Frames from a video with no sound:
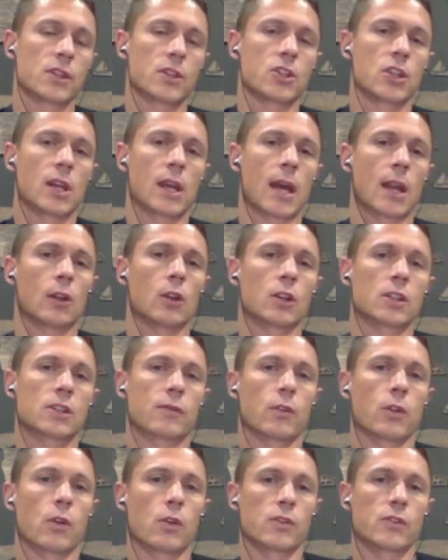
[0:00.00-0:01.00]
and she kind of looks
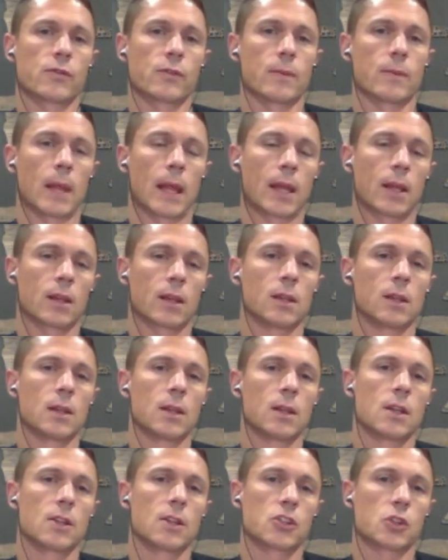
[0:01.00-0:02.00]
for those from like
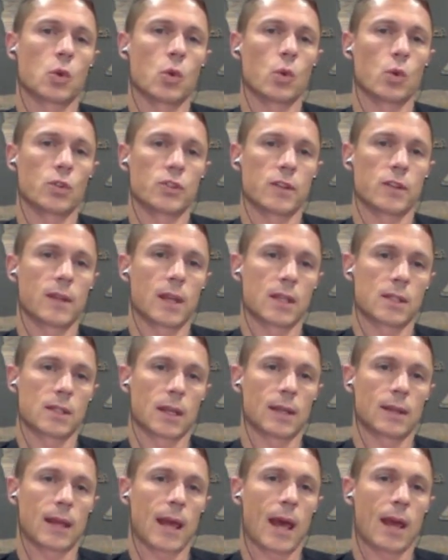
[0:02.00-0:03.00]
schools and things
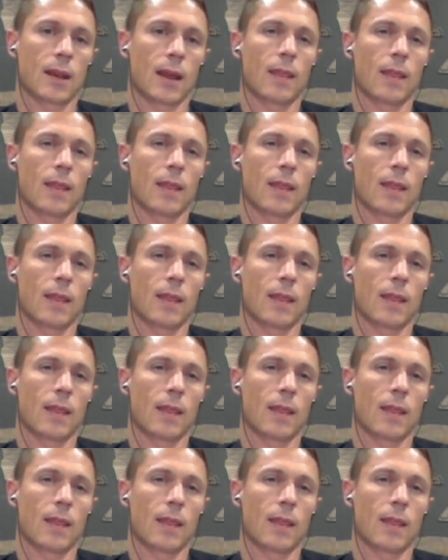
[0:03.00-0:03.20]
like that.